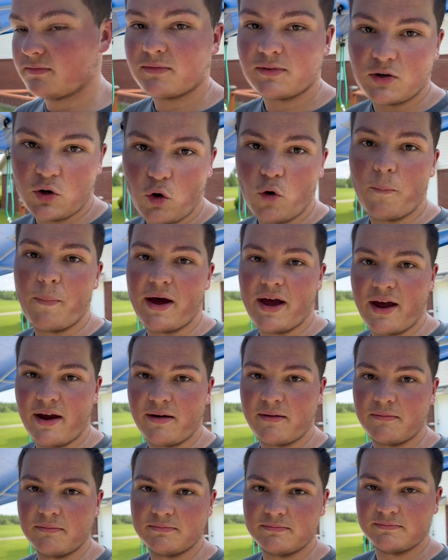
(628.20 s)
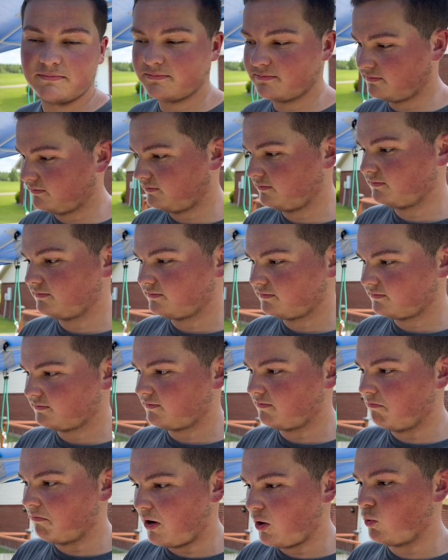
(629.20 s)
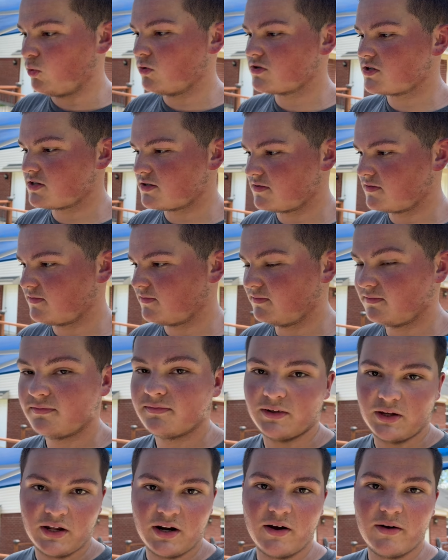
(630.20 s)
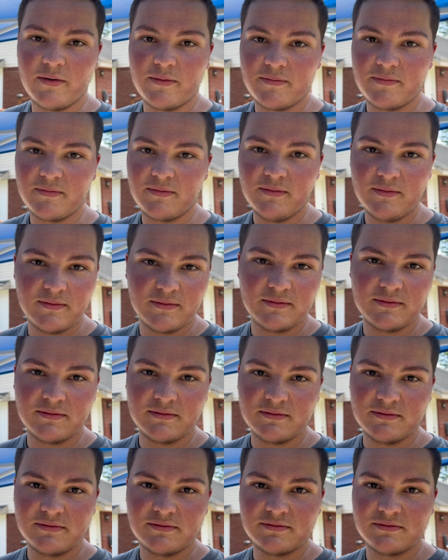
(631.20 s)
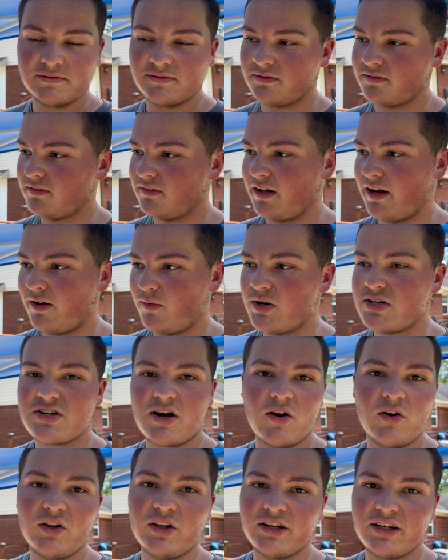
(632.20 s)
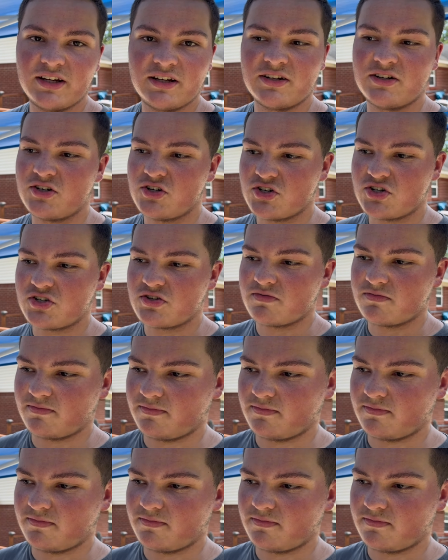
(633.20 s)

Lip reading: cold pack bolts. You know, like we totally didn't just.